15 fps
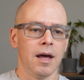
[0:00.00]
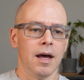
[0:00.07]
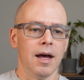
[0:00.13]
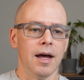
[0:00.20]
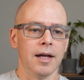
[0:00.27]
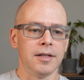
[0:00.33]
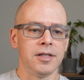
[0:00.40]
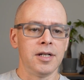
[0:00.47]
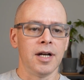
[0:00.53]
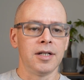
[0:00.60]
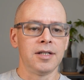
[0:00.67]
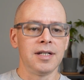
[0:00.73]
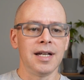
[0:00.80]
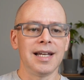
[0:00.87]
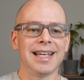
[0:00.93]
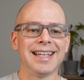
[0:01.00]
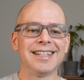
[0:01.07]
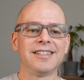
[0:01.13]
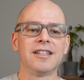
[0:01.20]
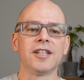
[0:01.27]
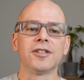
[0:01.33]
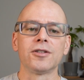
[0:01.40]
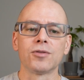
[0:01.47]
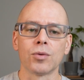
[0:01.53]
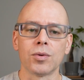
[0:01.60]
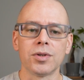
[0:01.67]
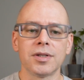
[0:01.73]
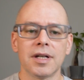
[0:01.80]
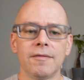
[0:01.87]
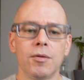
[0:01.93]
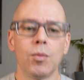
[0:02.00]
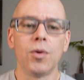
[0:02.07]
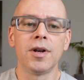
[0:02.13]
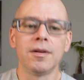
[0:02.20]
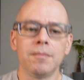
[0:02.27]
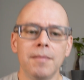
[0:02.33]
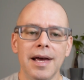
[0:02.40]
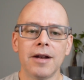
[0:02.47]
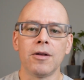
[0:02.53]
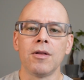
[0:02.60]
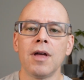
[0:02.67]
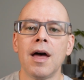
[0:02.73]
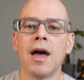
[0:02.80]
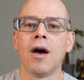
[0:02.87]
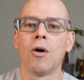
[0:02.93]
Chianjia is the source of the wood and metal.